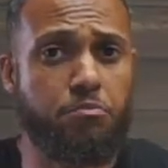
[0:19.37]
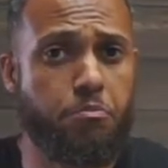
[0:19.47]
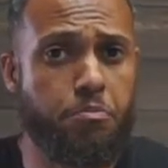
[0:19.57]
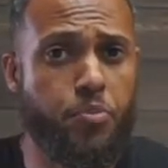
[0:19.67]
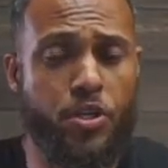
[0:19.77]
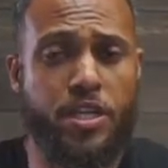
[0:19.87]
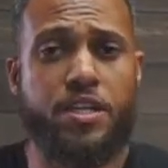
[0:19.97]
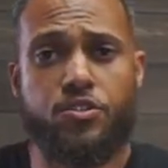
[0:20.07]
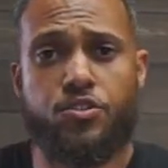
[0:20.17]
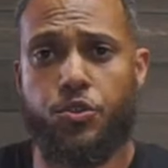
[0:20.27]
put
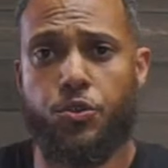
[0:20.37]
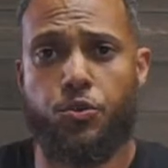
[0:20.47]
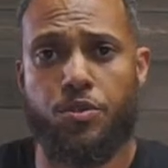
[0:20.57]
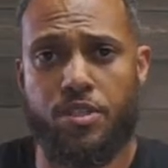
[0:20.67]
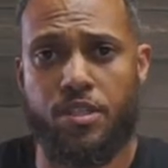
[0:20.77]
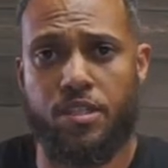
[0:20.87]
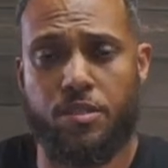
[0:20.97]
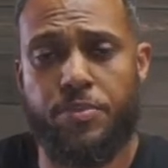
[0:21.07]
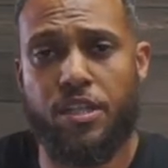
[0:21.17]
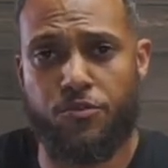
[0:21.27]
into the
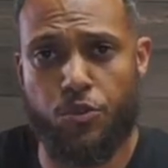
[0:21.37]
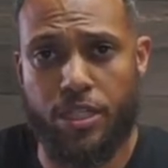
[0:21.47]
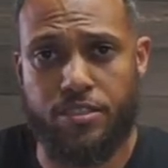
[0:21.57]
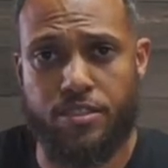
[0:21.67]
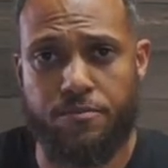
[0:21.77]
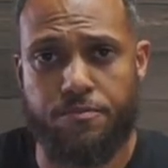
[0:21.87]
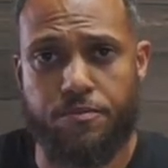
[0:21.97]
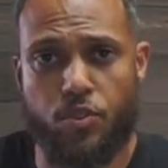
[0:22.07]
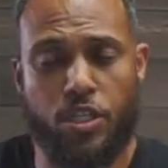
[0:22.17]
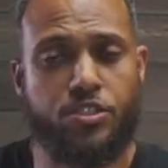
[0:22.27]
Bill of Rights?
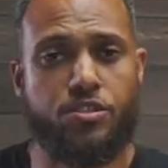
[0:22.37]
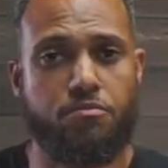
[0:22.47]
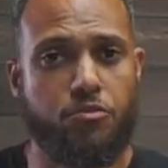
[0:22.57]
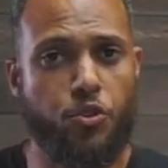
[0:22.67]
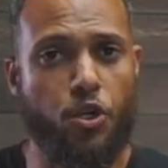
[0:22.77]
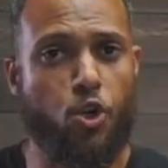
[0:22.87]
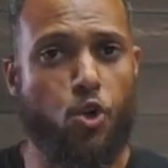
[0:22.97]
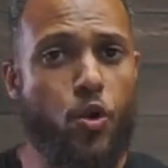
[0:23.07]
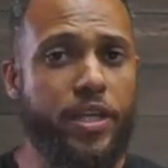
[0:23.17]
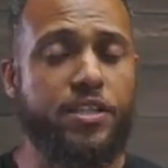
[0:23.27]
So let's do a
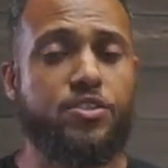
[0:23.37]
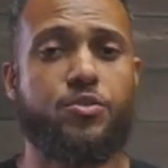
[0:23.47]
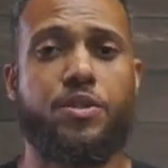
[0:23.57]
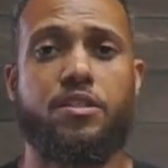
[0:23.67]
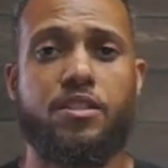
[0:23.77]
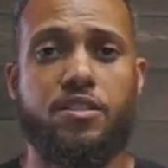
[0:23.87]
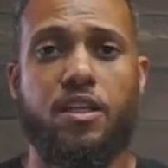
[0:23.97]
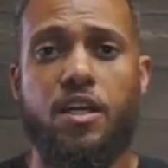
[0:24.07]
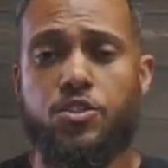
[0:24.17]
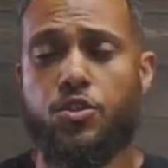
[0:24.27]
quick history on this.
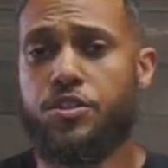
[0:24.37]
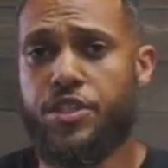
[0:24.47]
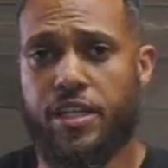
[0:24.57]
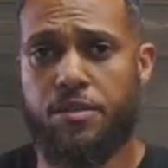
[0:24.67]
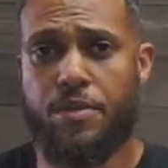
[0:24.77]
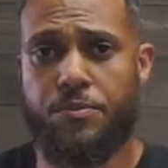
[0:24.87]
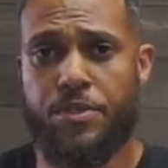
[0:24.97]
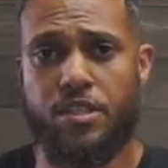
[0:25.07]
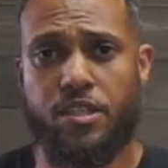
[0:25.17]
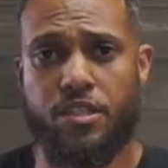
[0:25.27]
So the Second Amendment
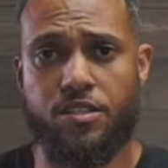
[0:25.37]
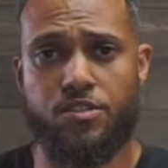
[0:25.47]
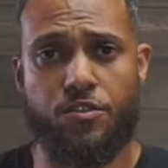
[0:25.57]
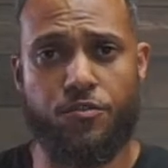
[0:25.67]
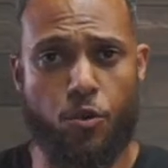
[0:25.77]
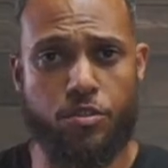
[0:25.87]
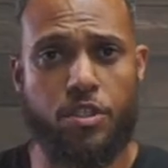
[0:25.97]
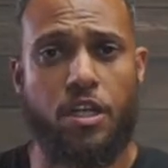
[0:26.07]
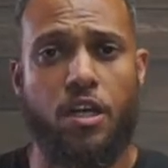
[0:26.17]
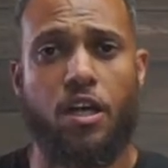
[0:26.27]
is, of course,
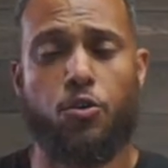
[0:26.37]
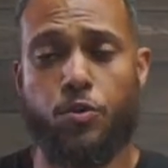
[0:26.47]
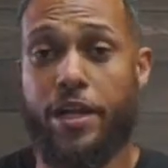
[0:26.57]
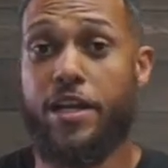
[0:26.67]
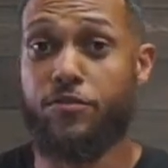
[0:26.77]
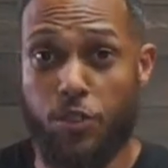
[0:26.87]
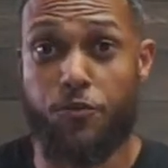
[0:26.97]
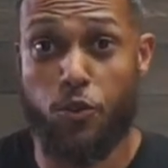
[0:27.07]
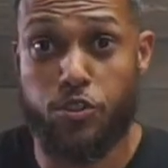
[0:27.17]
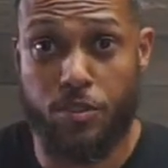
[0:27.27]
right after the
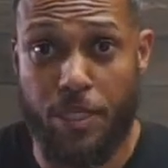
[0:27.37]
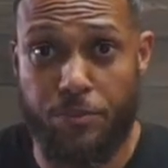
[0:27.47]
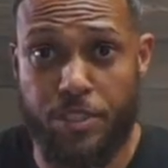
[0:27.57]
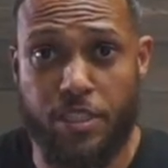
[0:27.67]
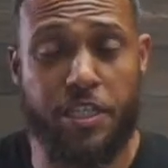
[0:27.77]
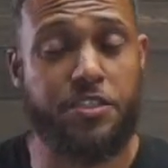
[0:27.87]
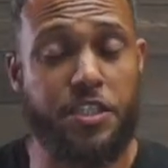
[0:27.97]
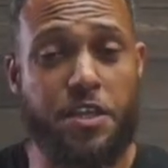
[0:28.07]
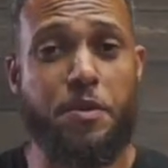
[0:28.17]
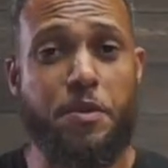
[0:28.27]
First Amendment, and it's
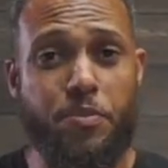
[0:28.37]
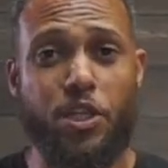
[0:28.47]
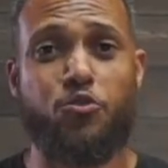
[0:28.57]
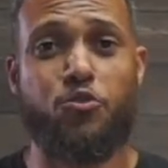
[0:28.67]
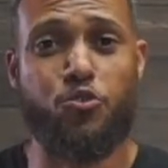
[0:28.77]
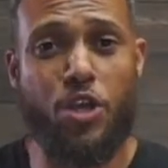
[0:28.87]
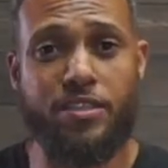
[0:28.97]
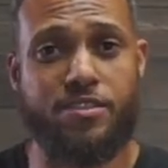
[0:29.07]
in the Bill of Rights.